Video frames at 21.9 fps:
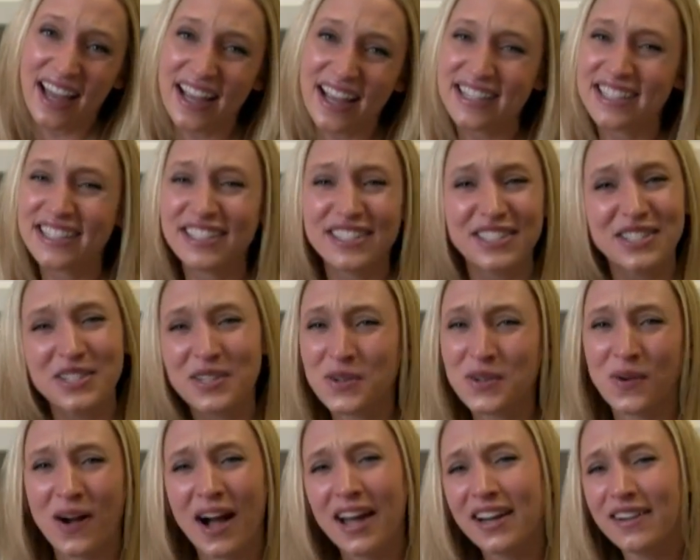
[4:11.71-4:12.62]
I just
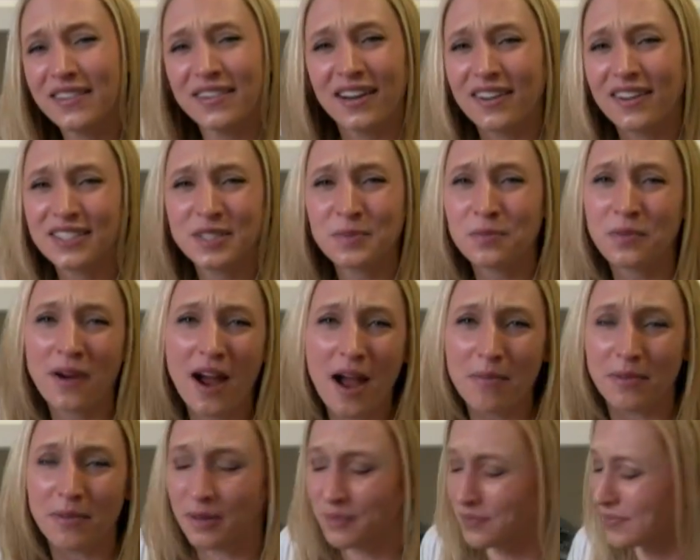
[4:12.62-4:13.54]
do. I don't know. It's a
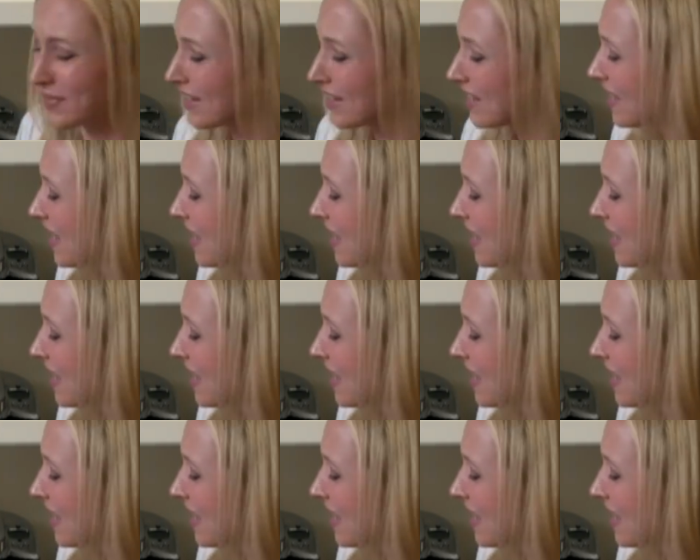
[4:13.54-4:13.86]
problem.